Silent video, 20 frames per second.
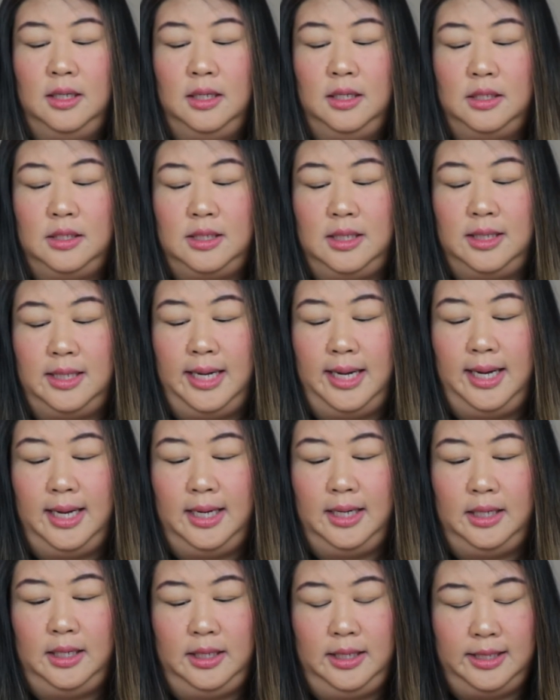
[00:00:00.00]
So
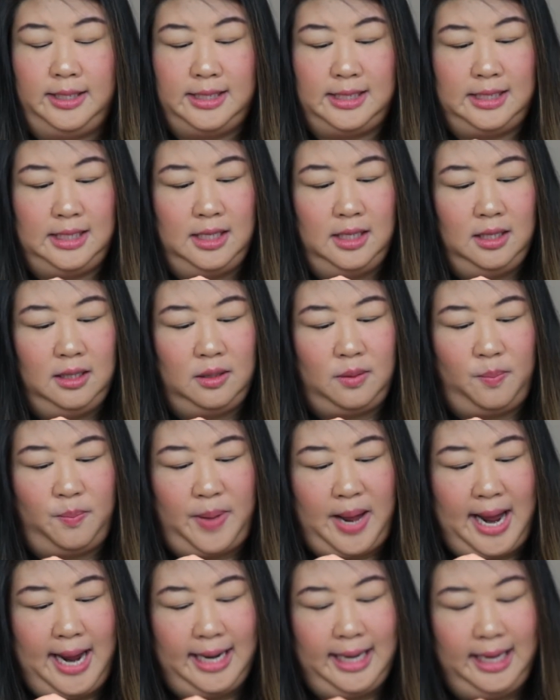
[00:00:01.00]
then you can see the
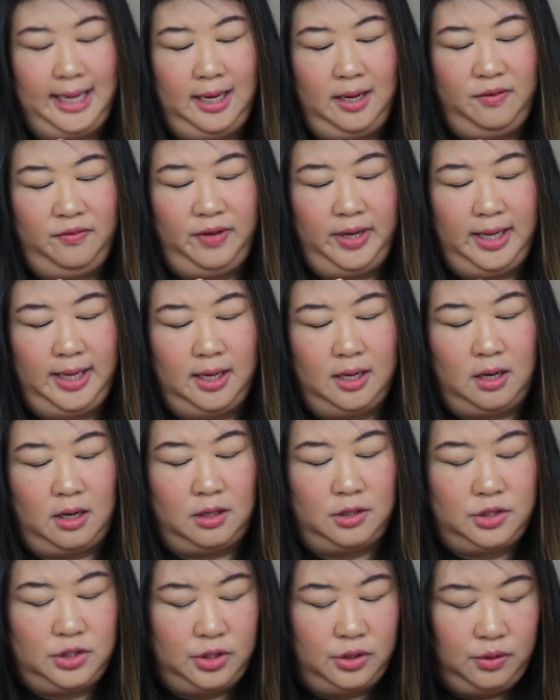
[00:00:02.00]
backing of it
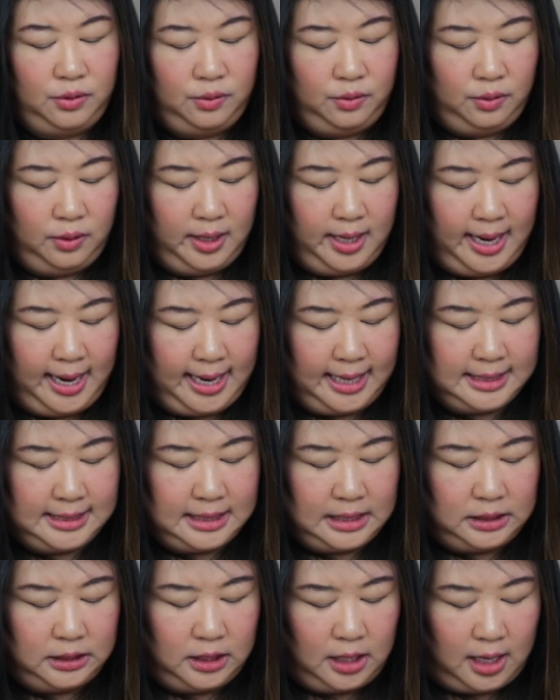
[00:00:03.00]
also has
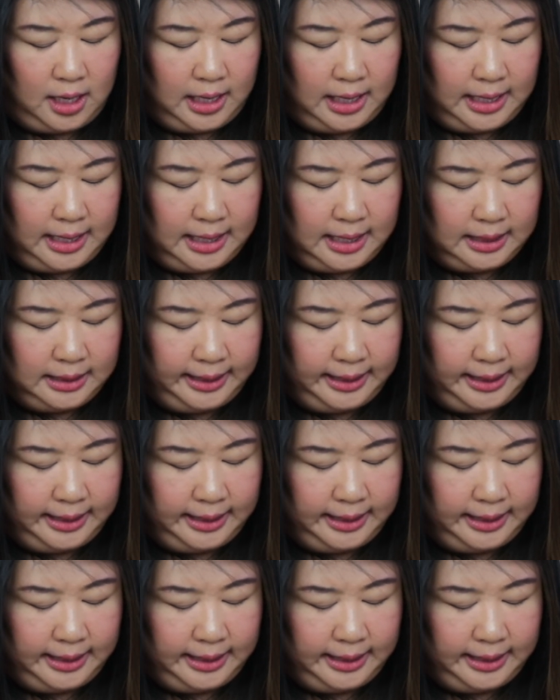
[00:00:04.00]
a lot,